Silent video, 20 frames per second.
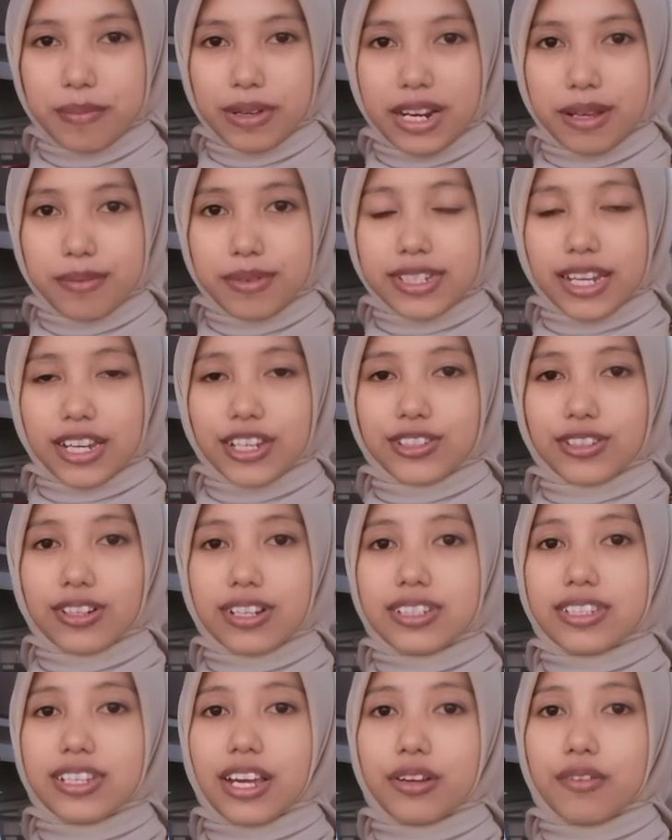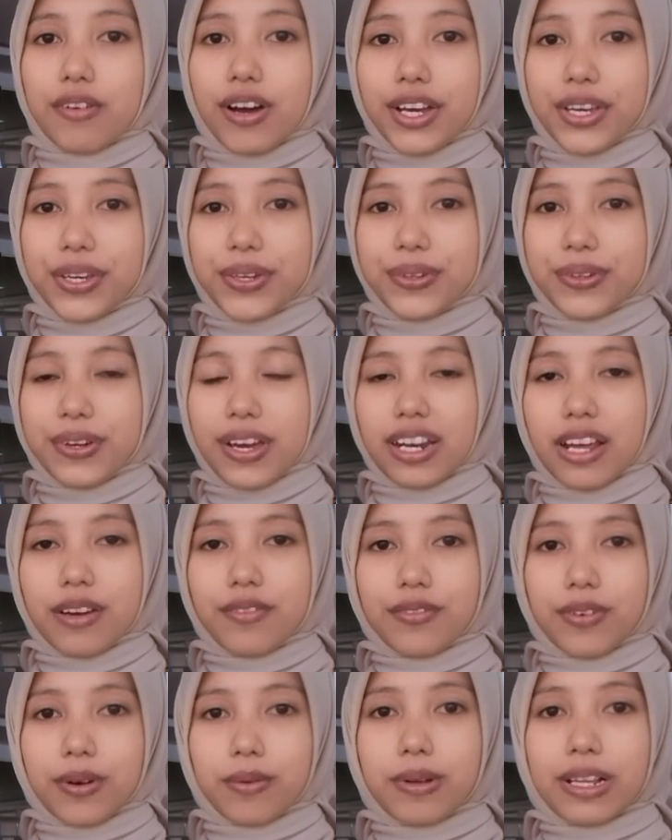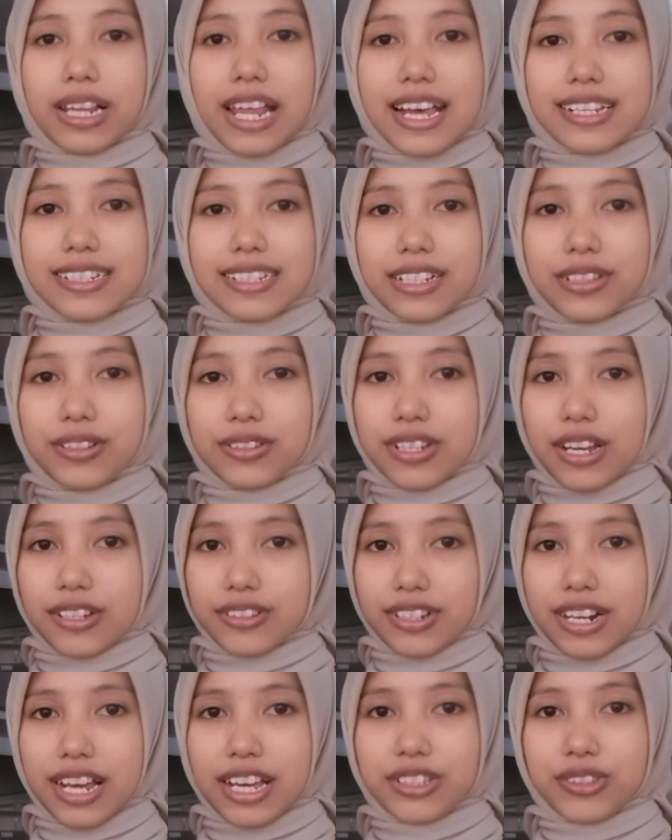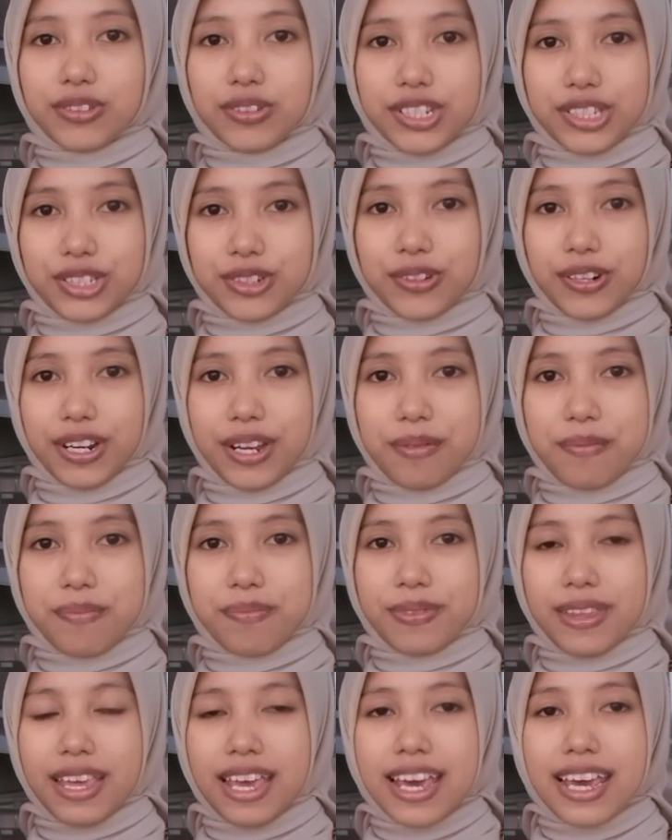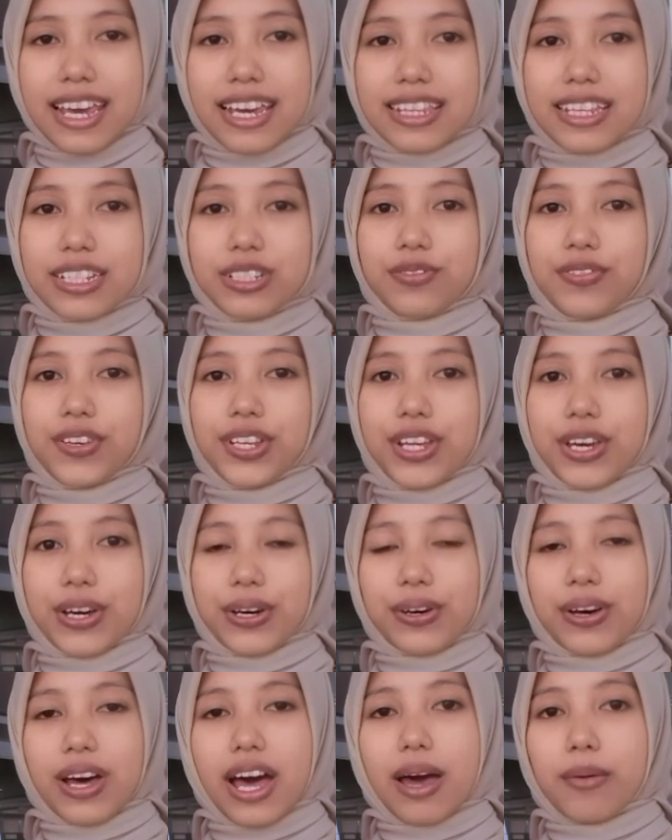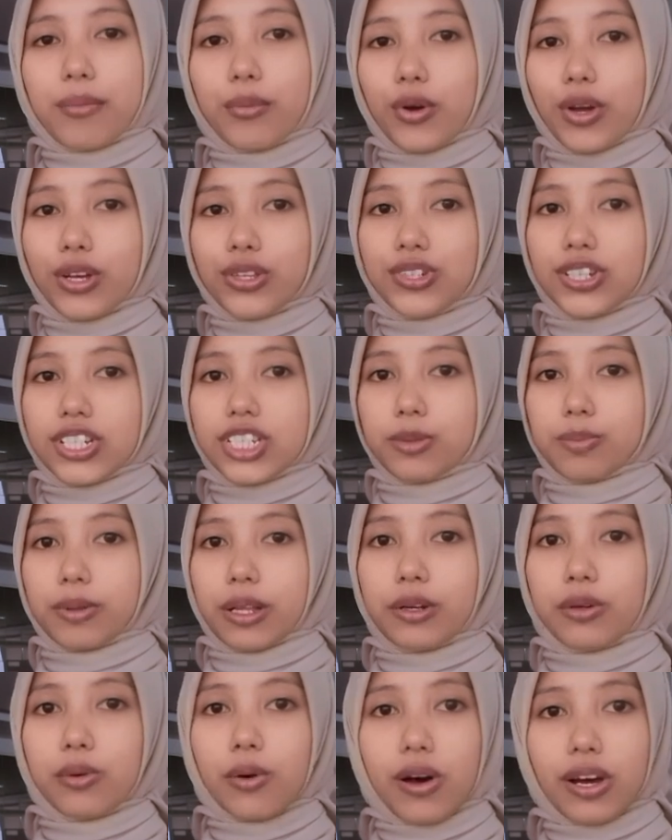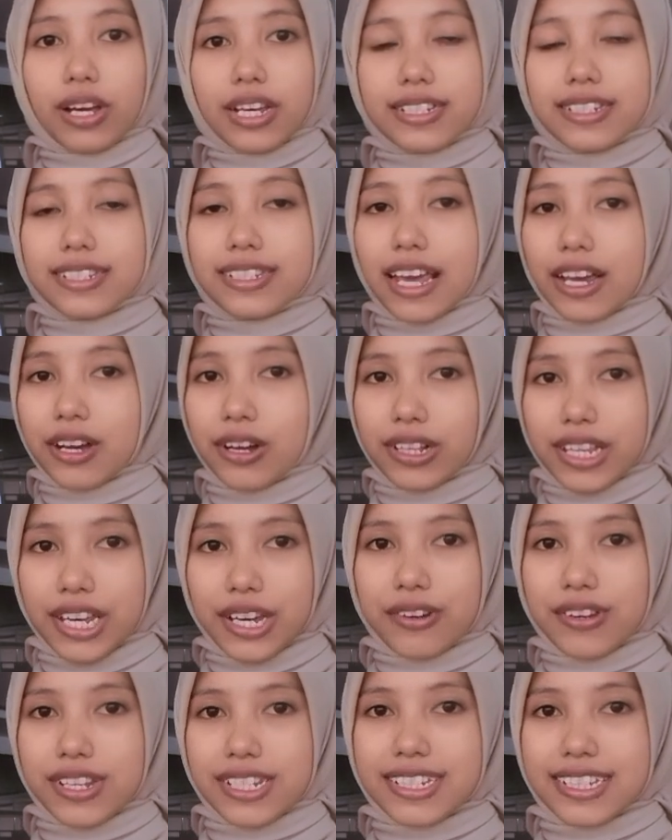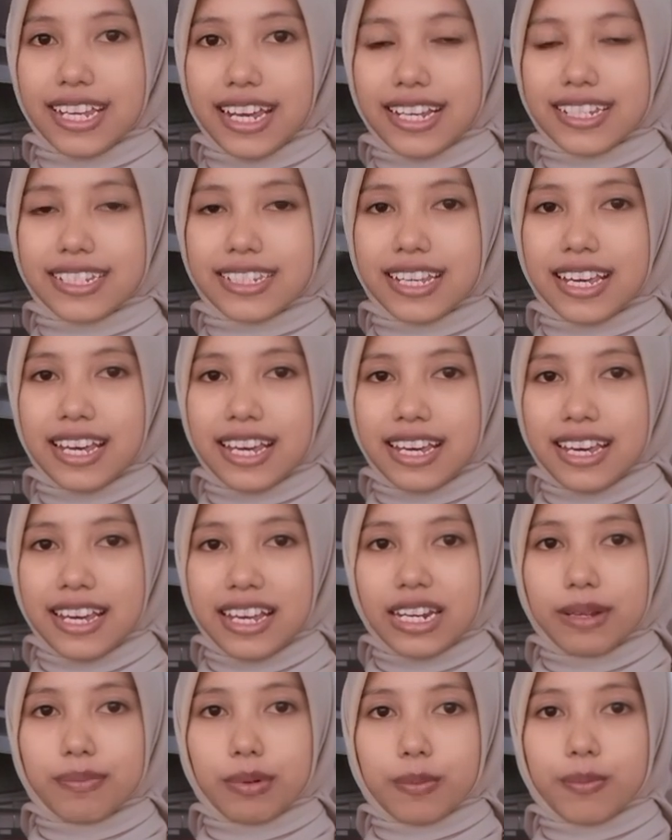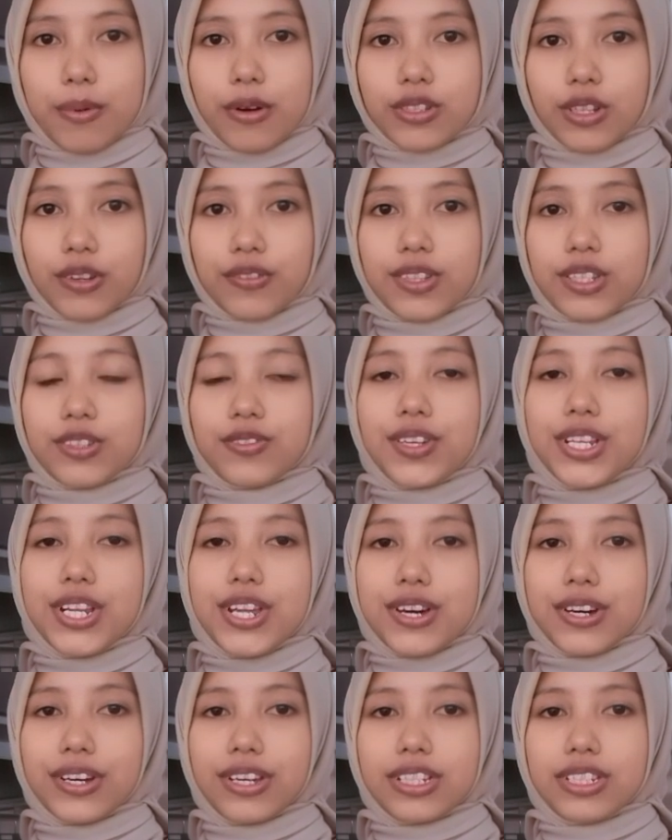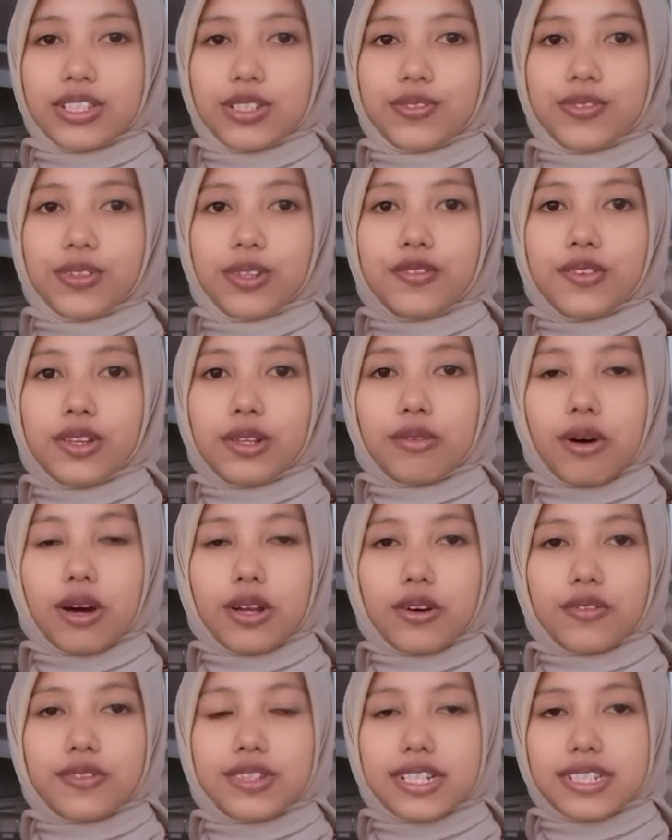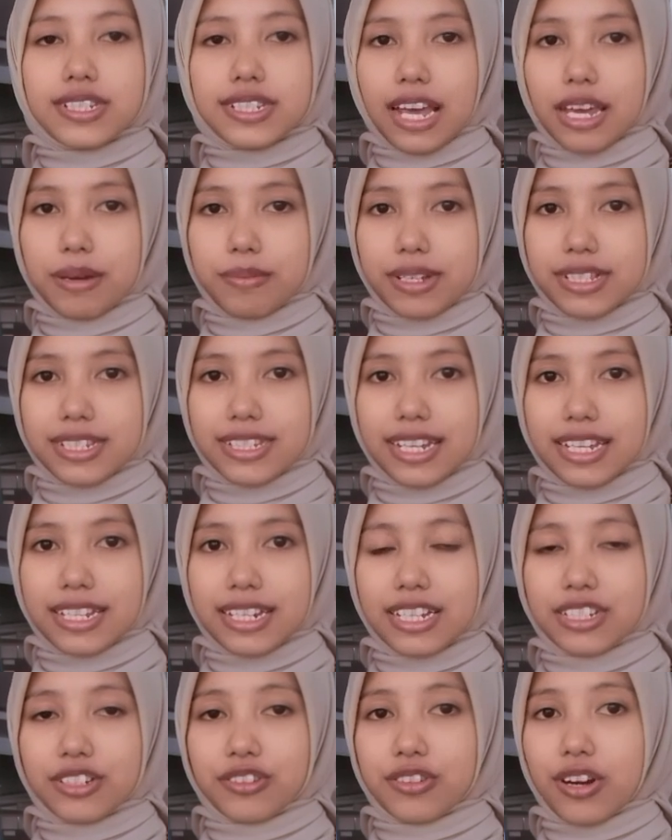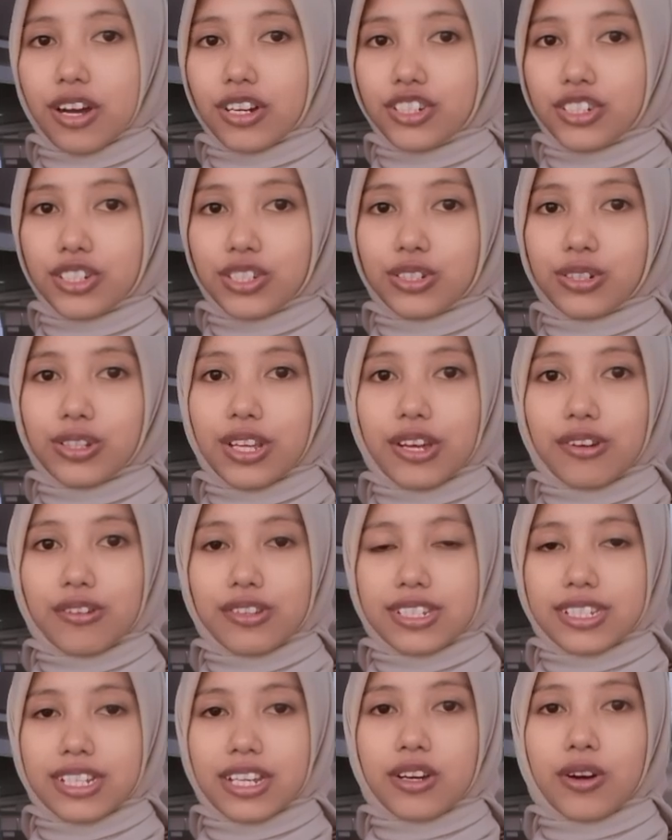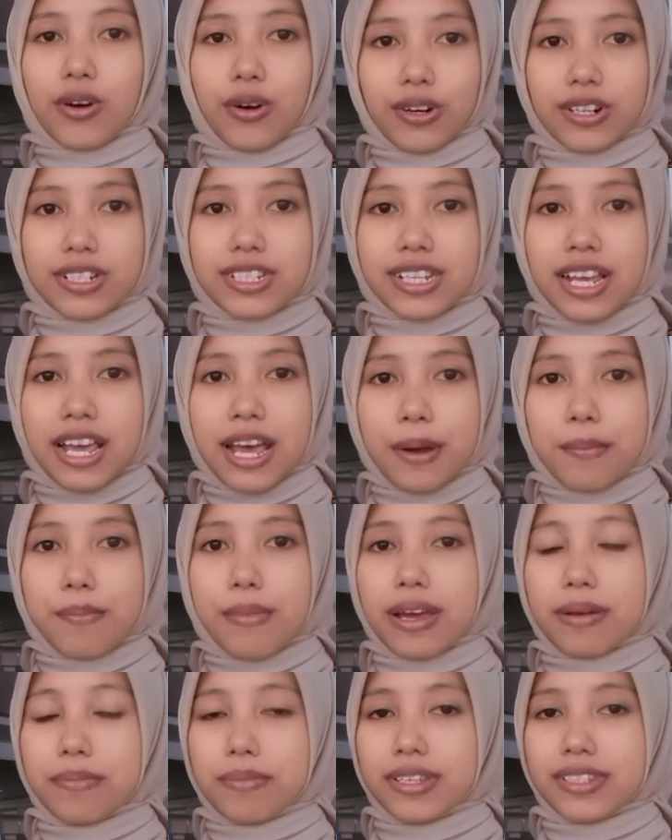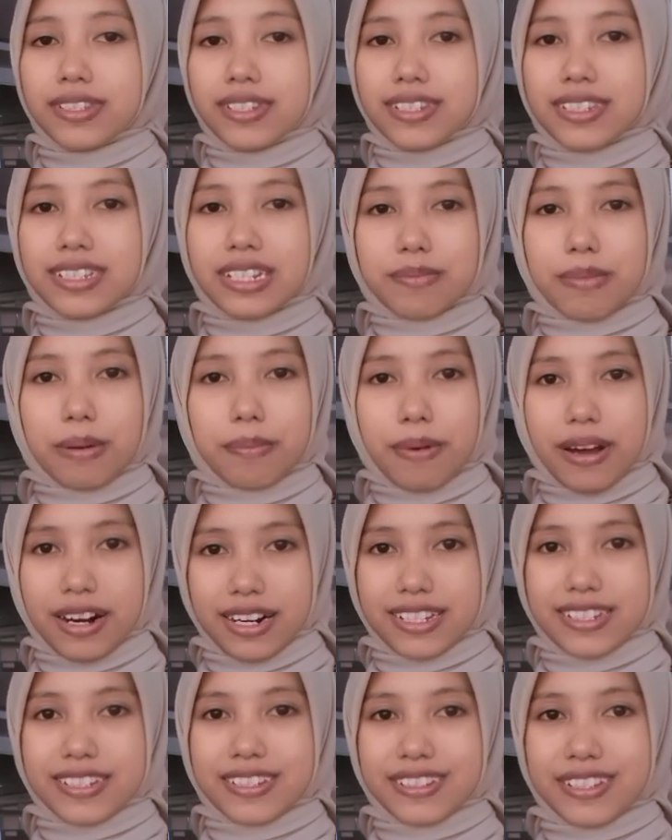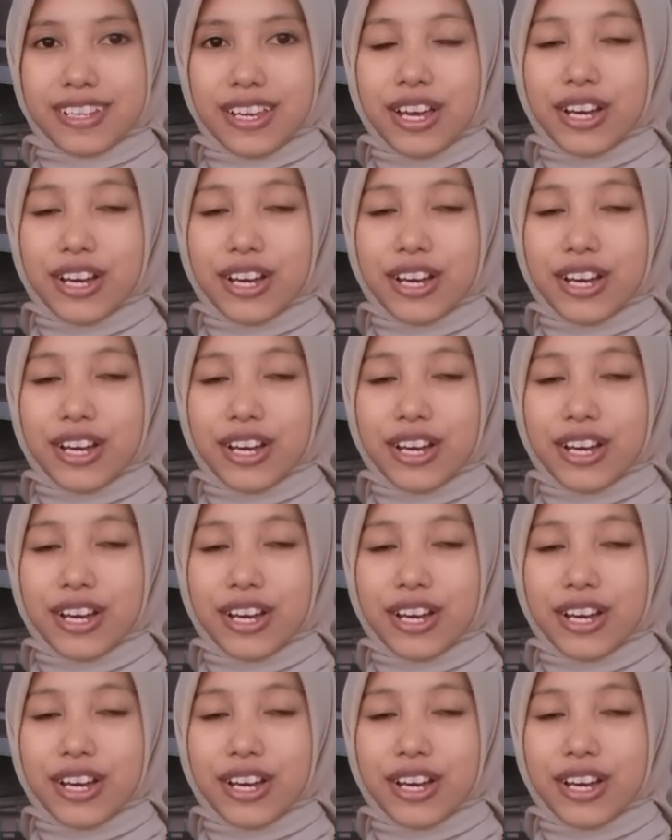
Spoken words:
My name is Ayu Sulistyani Wahyu and I'm from class D 2023. In this video, I'm going to explain what is psycholinguistics. The purpose of this video is to fulfill one of the assignments in the Introduction to Linguistic course by Mrs. Dirma Paris.